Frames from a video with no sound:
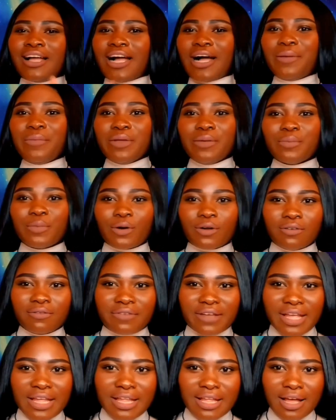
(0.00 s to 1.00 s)
I'm be
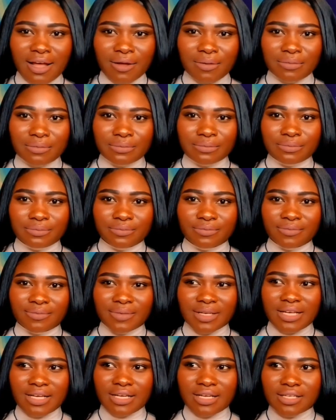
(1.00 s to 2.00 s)
motivating y'all,
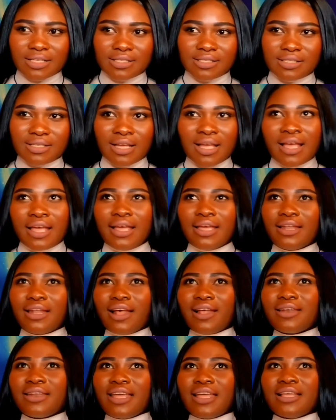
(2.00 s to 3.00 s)
because in
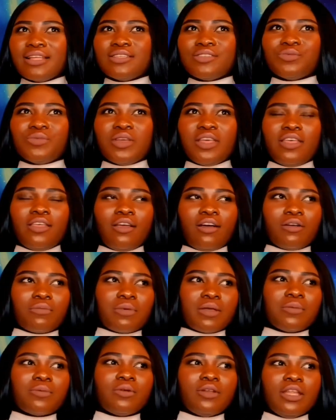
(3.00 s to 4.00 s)
our days, we young
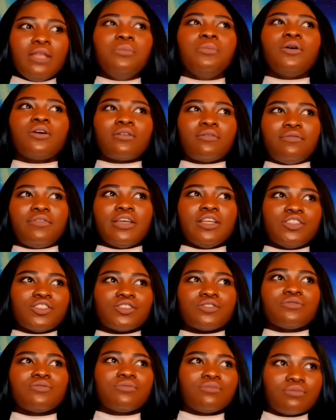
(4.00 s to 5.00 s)
people need
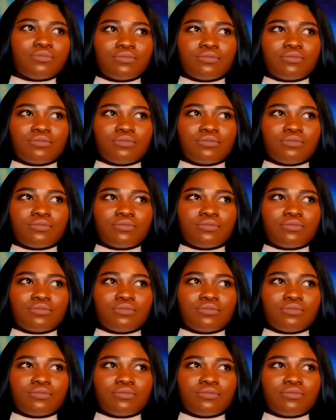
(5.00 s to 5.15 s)
motivation.